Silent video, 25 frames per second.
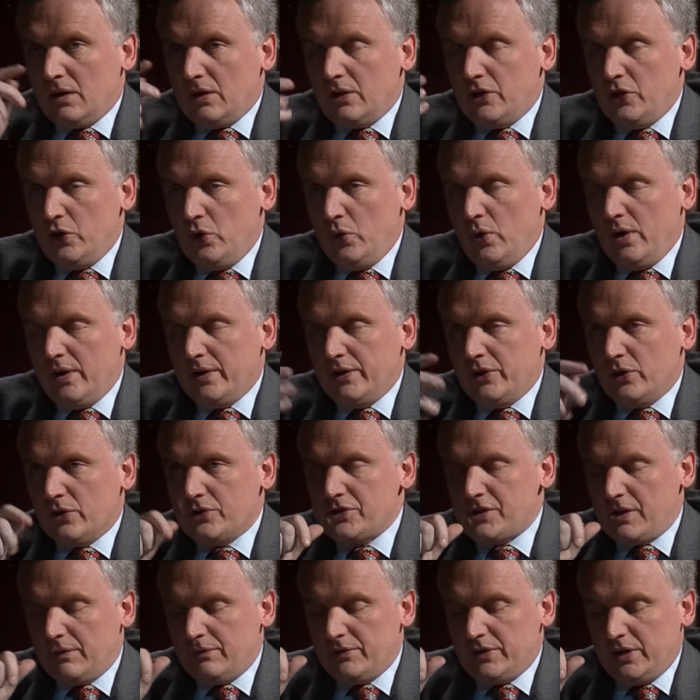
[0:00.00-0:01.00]
You in your
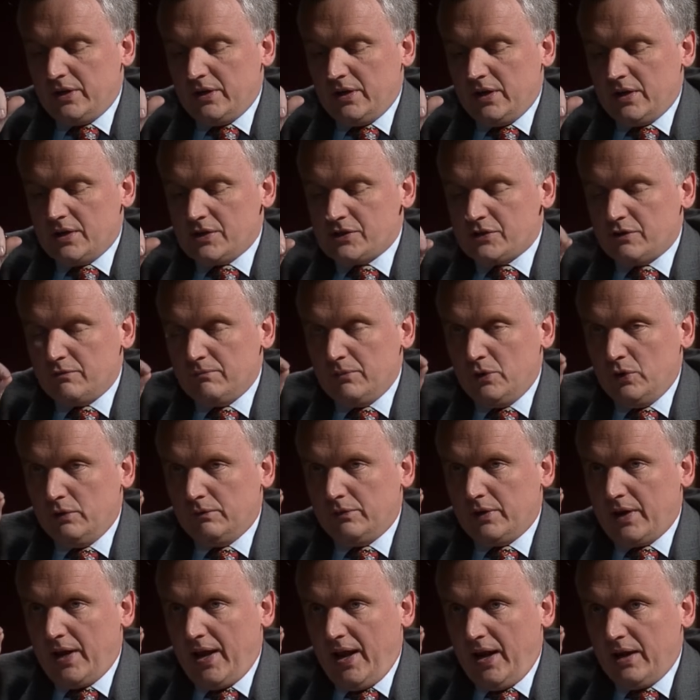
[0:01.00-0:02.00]
17 years have
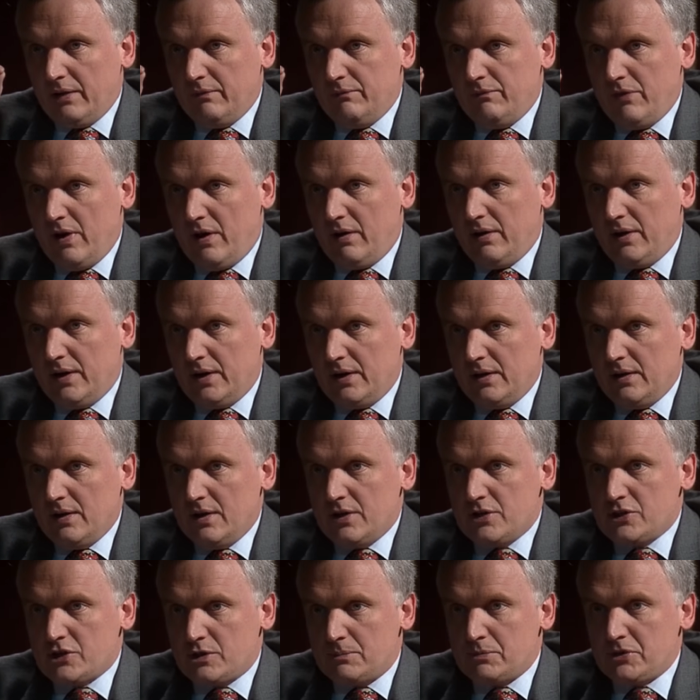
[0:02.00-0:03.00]
moved ahead very
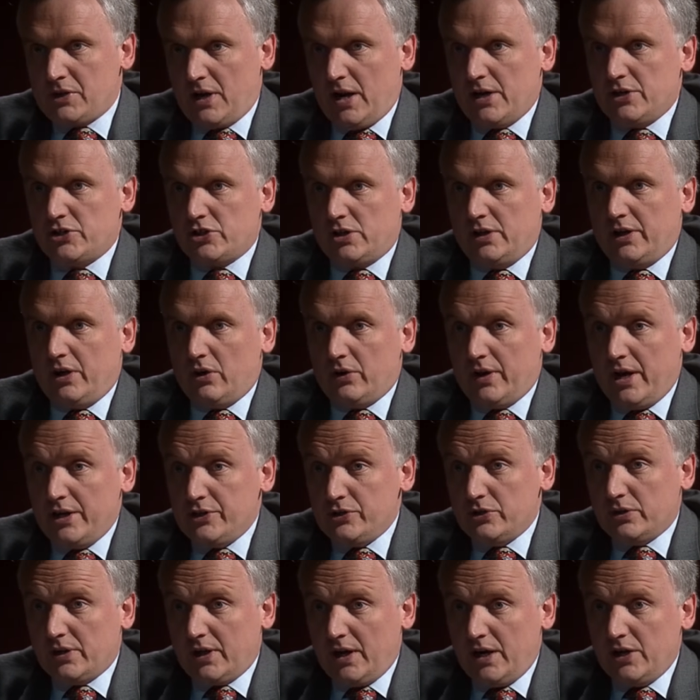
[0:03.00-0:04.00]
substantially on
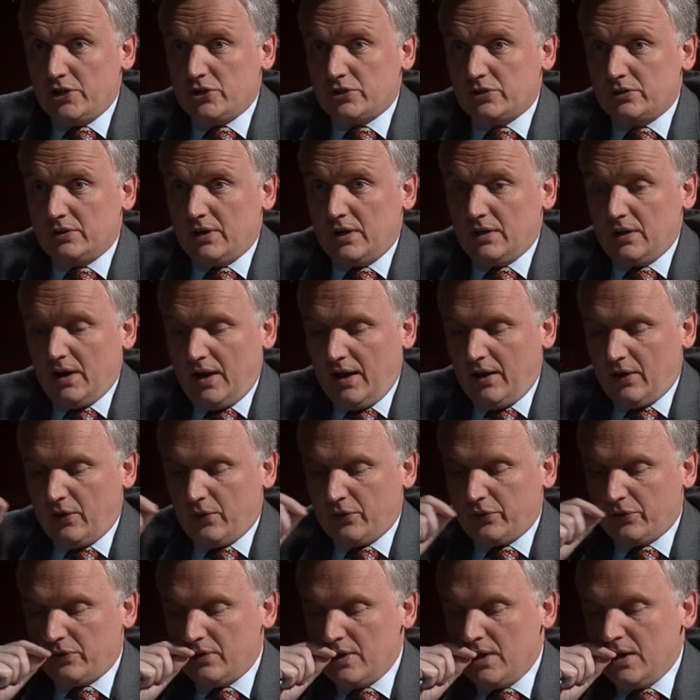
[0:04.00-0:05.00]
education and
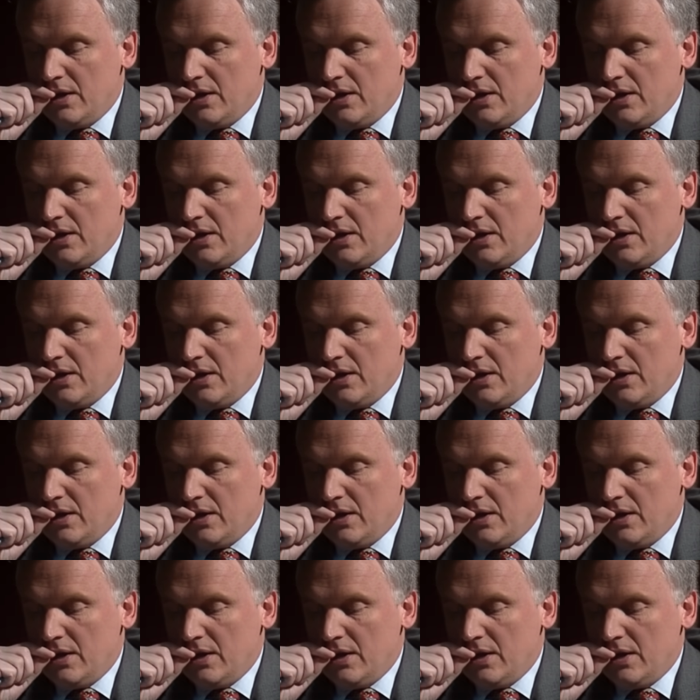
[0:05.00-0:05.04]
health.